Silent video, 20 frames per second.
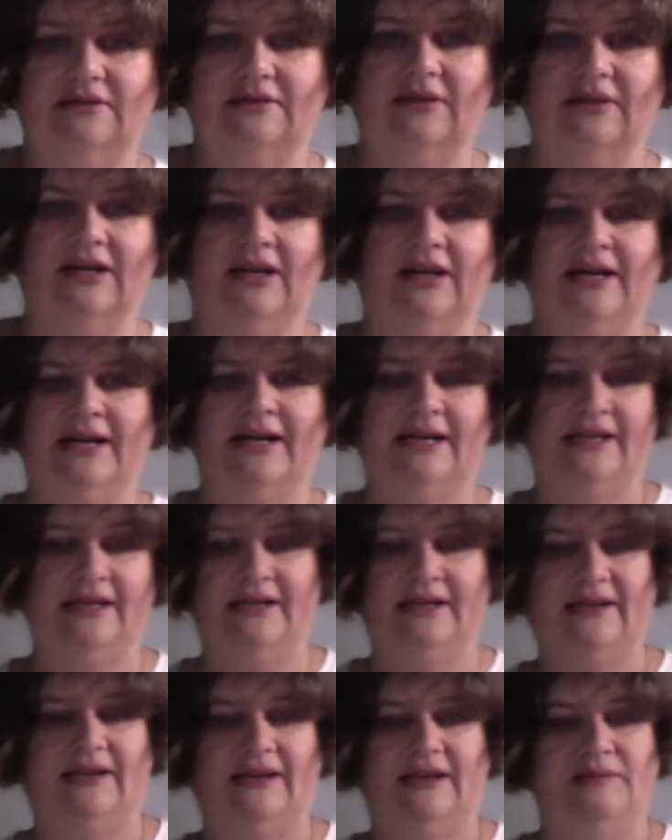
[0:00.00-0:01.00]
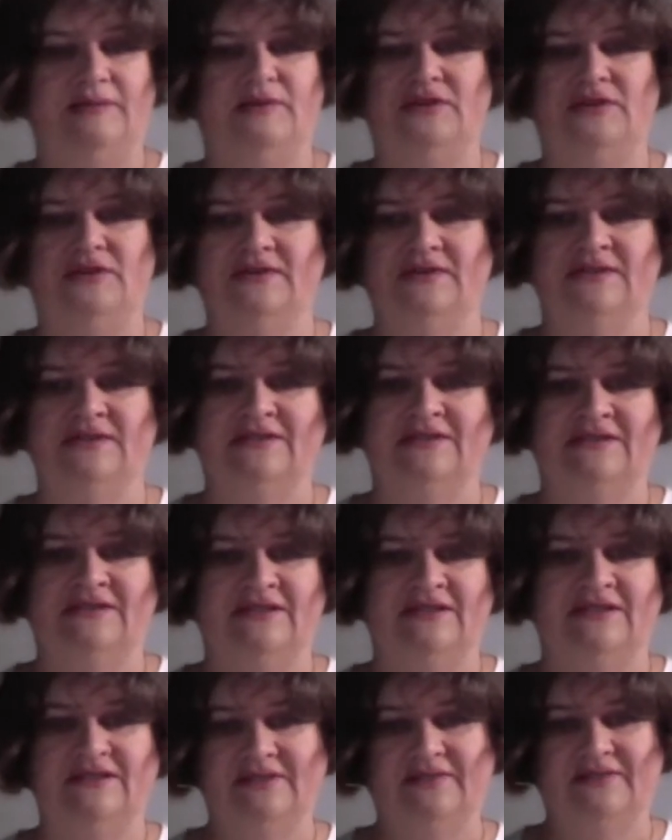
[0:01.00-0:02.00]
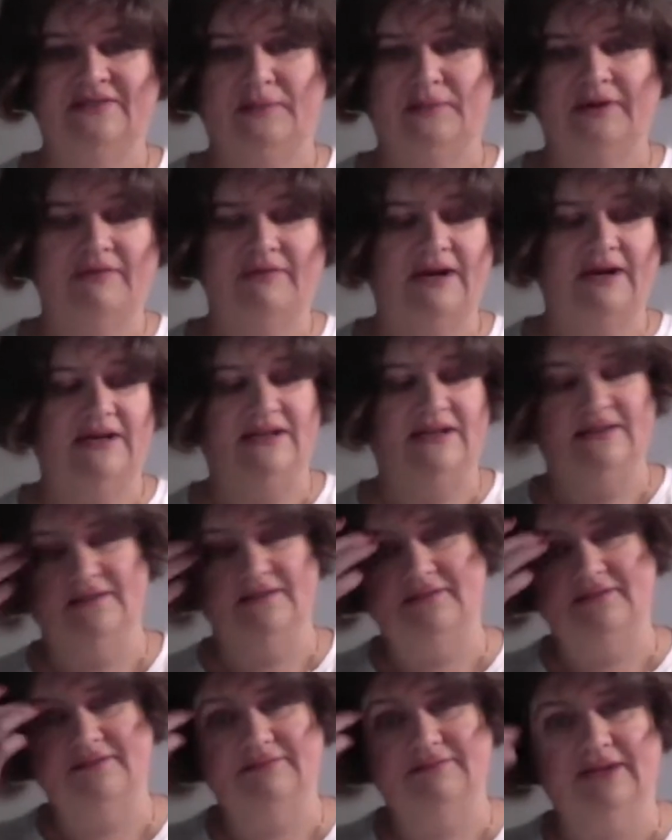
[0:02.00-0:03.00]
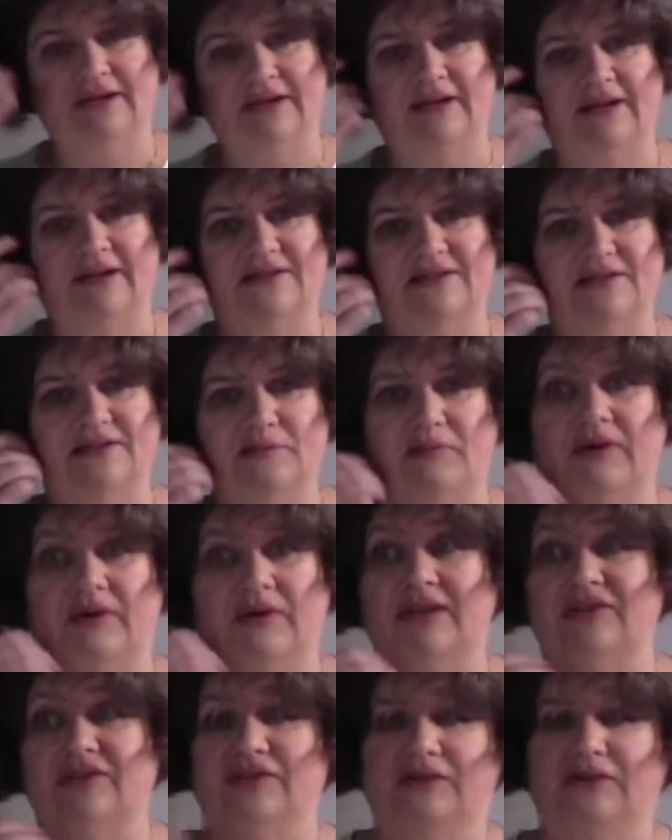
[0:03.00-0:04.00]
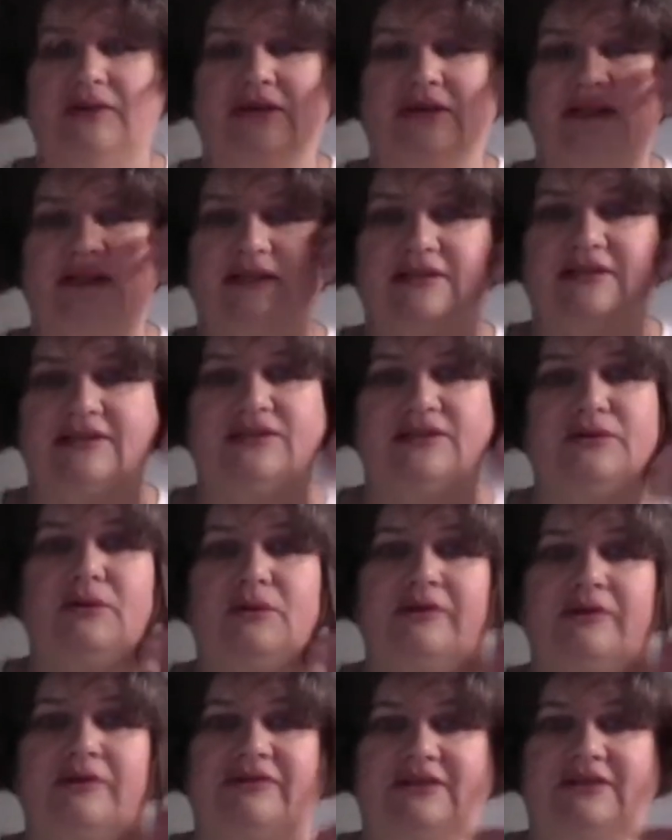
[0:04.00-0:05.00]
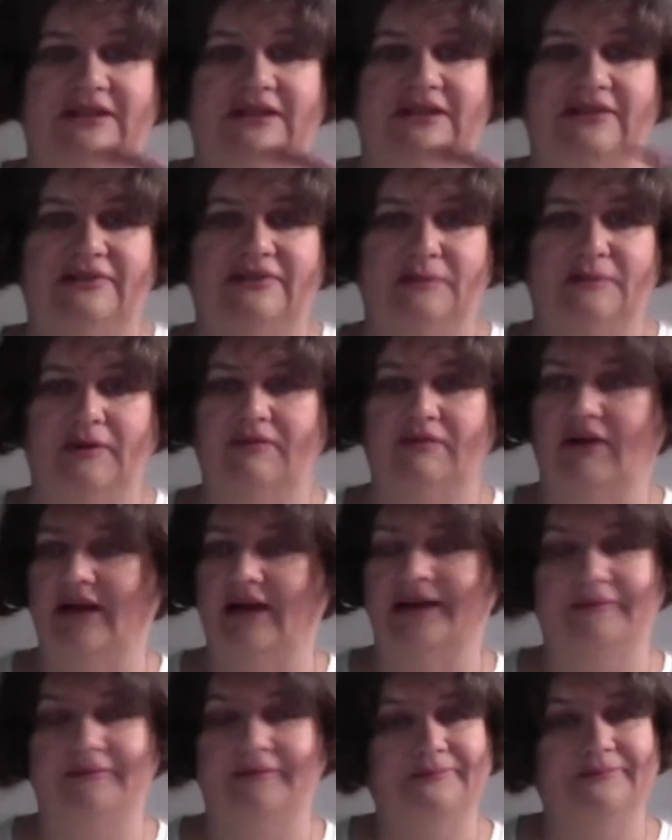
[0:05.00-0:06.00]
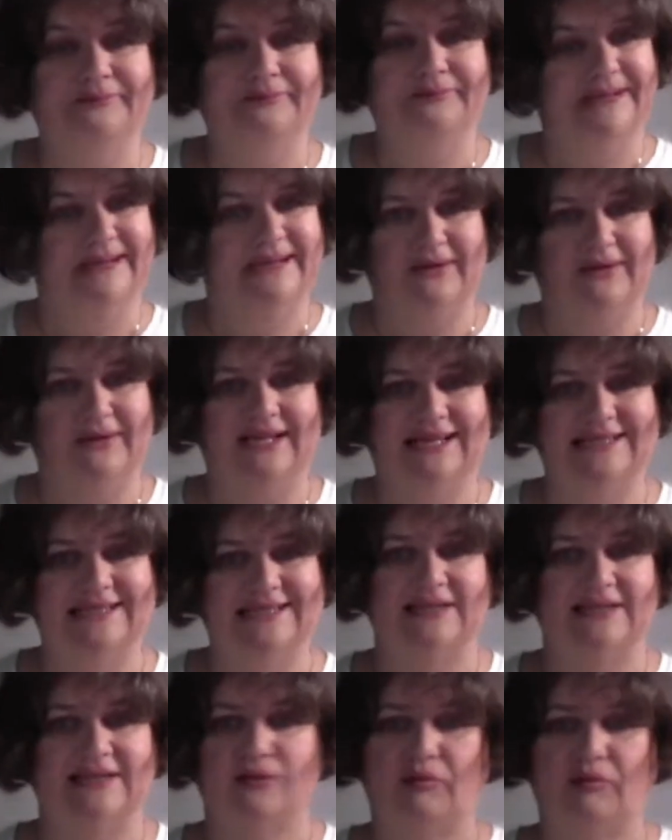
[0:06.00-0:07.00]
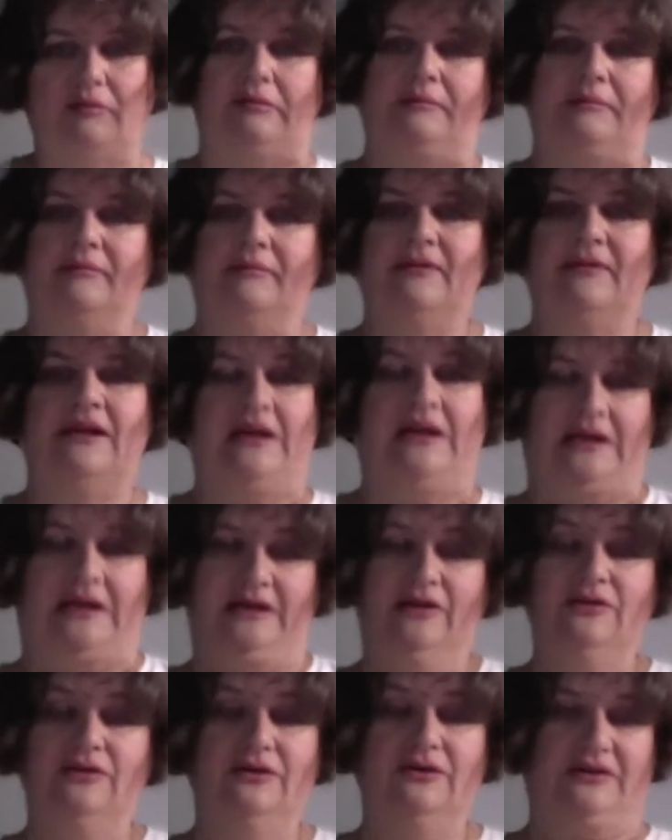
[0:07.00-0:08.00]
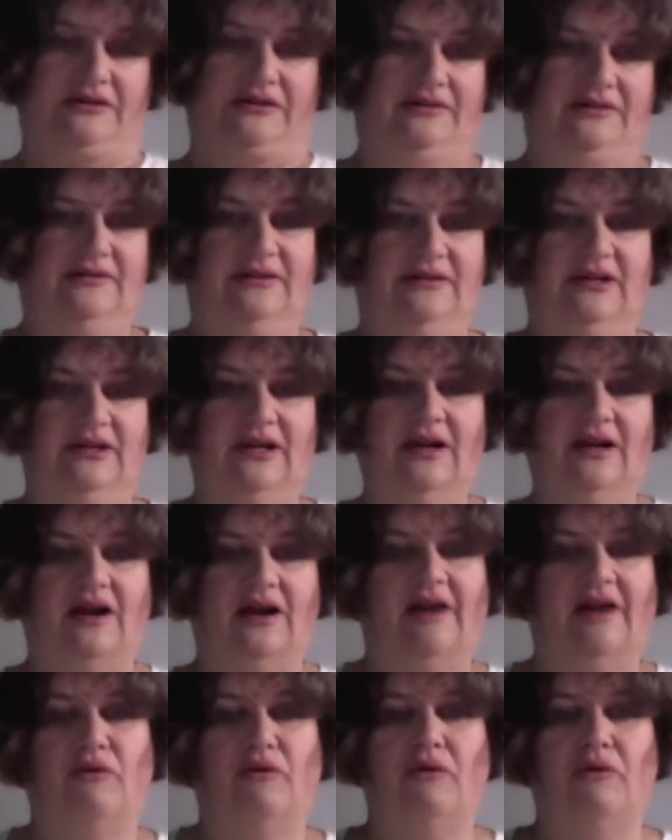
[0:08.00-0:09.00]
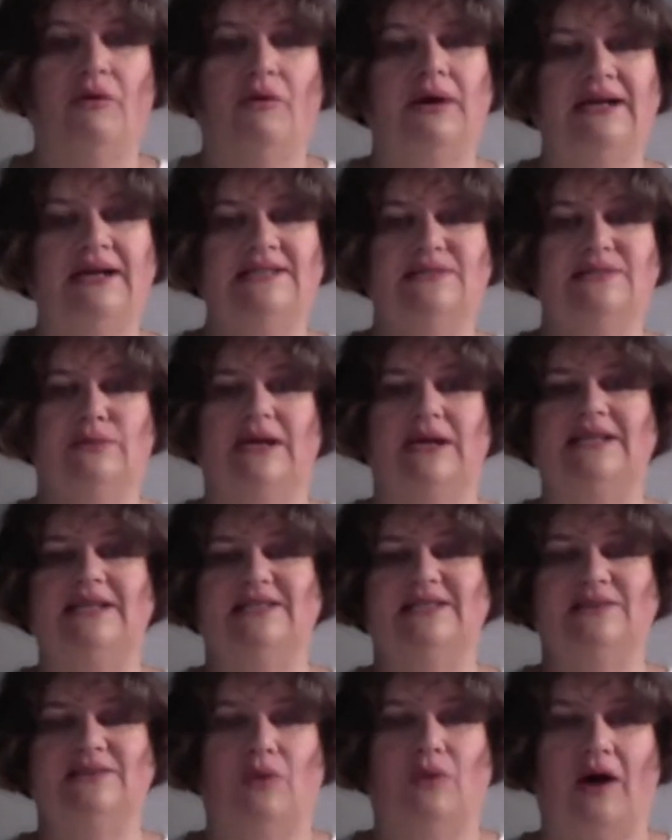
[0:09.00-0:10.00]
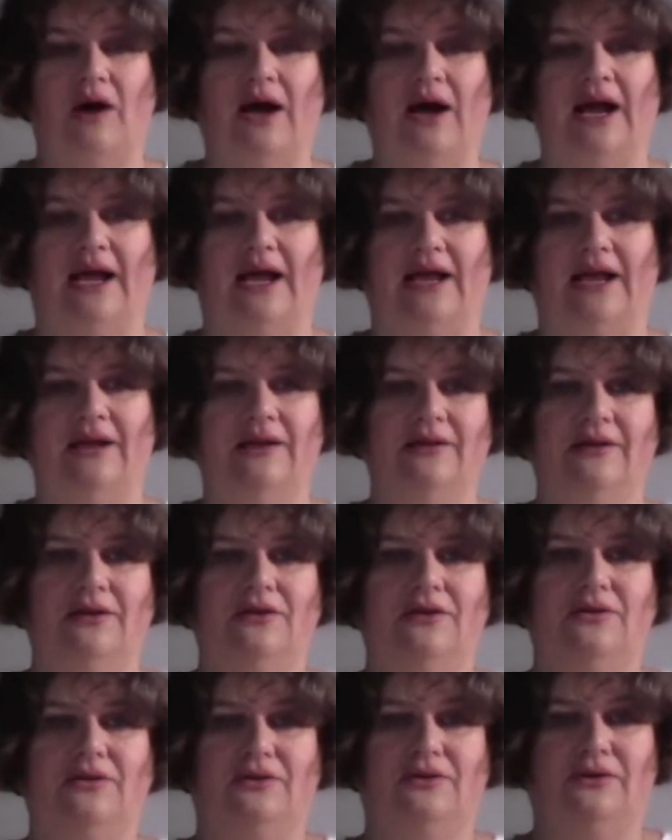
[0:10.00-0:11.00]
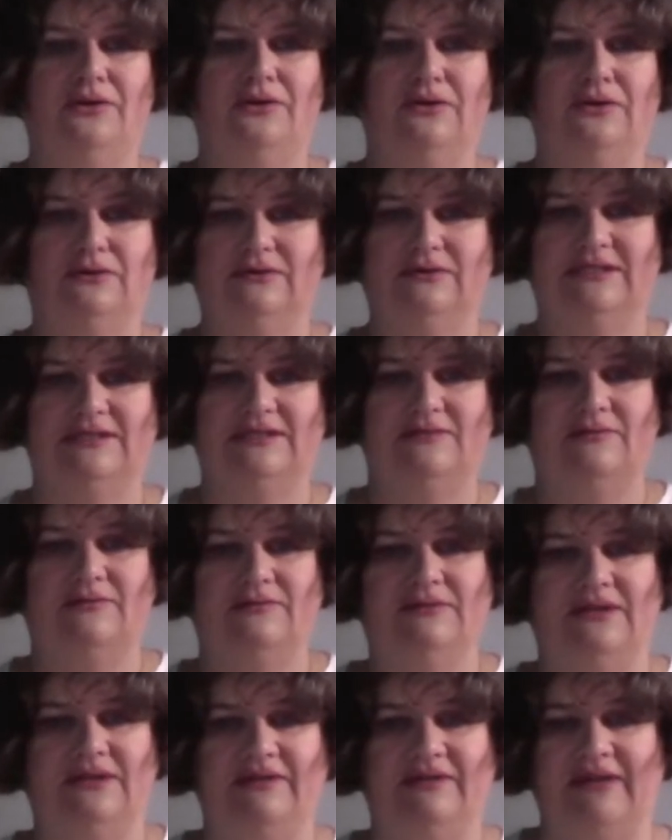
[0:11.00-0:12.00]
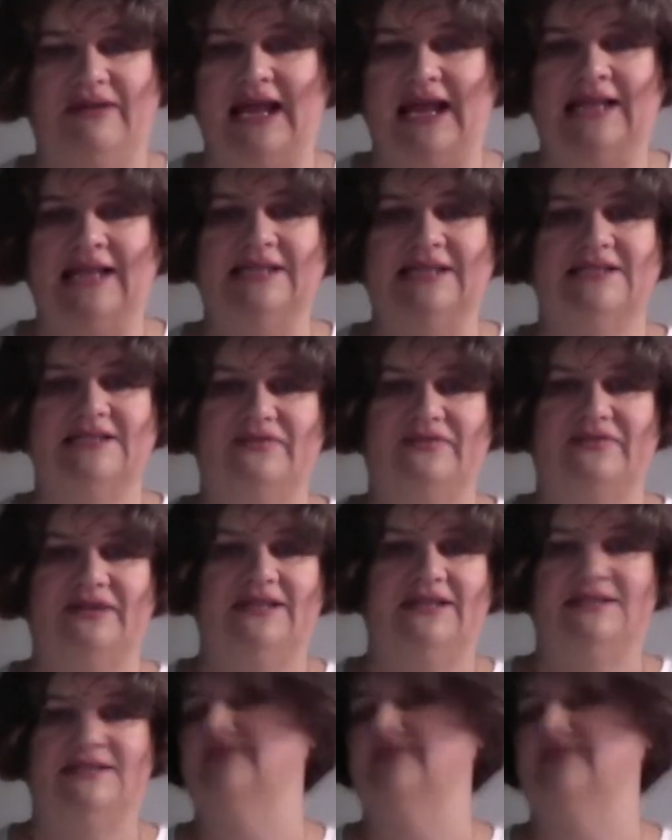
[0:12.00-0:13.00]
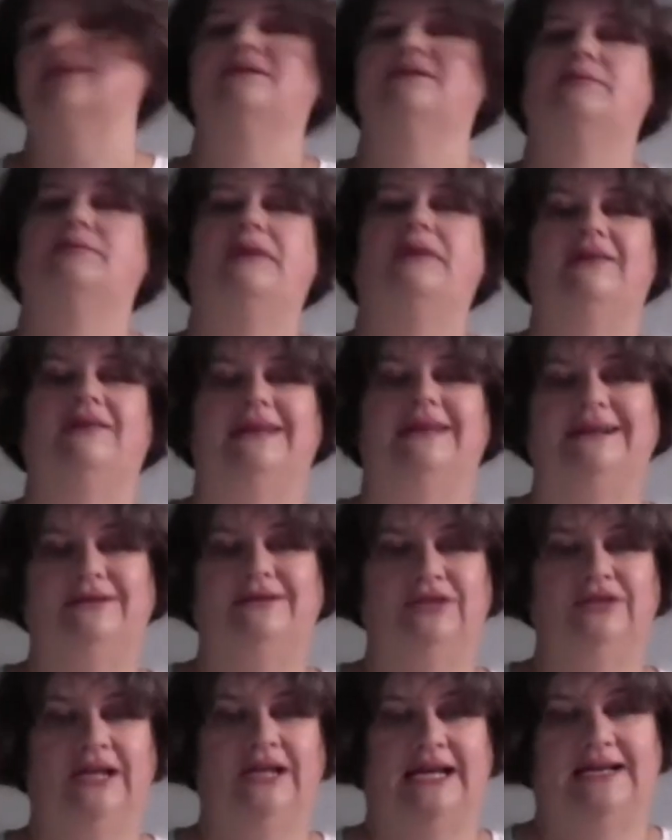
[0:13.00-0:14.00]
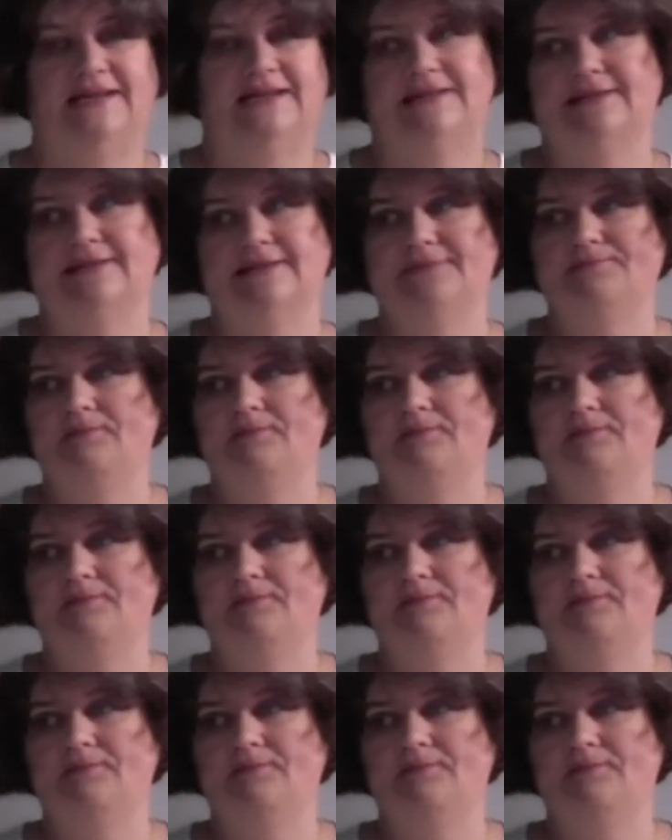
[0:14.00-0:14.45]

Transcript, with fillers: I am too succinct for my writing. I get to the point too quickly and I don't waffle enough in my writing. But anyway, that's another problem. Look, I've always wondered why Google didn't give any defences in the Barilaro case.